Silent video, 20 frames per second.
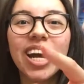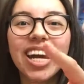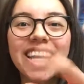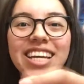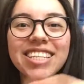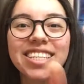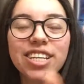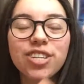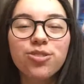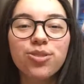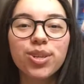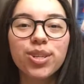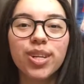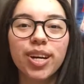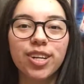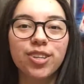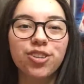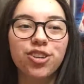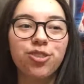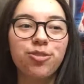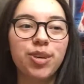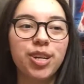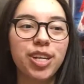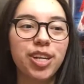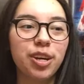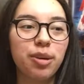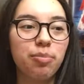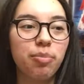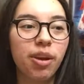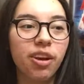His introduction when
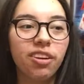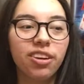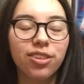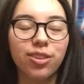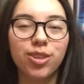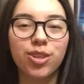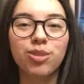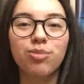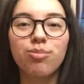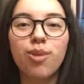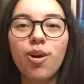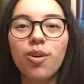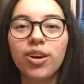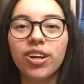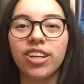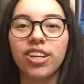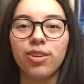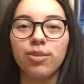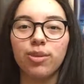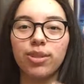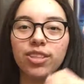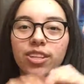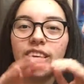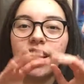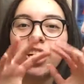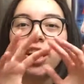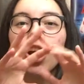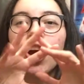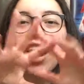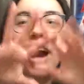he appeared in the smoke and he was
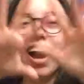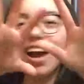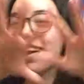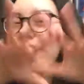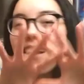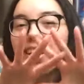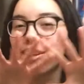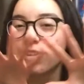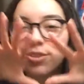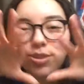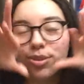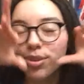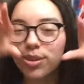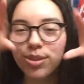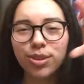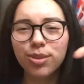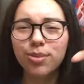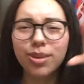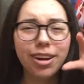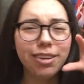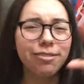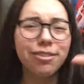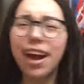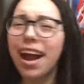like, I gotta do this or whatever.